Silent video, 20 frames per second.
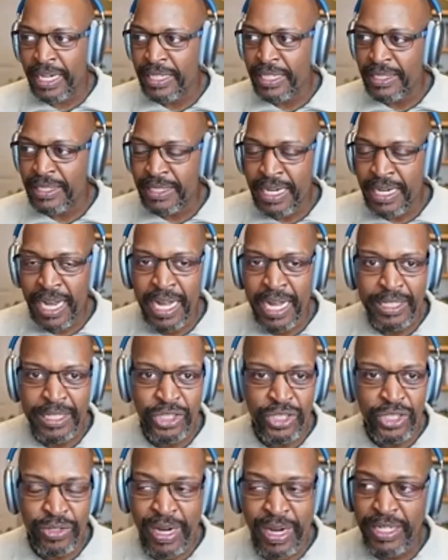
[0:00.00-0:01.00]
And it's
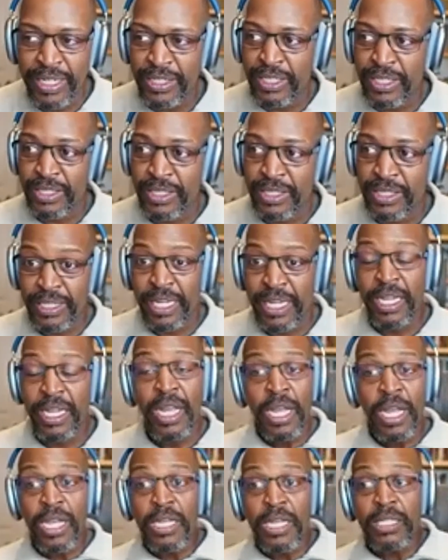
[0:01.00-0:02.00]
not a stretch to say,